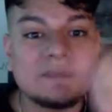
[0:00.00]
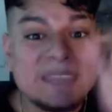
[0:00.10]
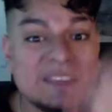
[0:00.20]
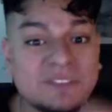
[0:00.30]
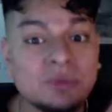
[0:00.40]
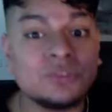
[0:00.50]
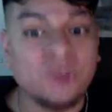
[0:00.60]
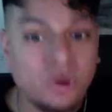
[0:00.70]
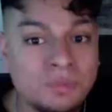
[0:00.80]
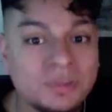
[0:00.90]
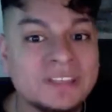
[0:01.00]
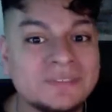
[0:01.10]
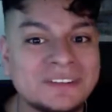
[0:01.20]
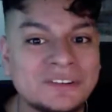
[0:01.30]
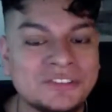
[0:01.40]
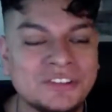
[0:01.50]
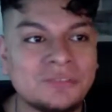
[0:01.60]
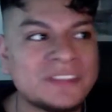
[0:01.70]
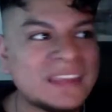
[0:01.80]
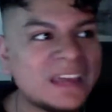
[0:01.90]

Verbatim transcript: if you don't believe in yourself then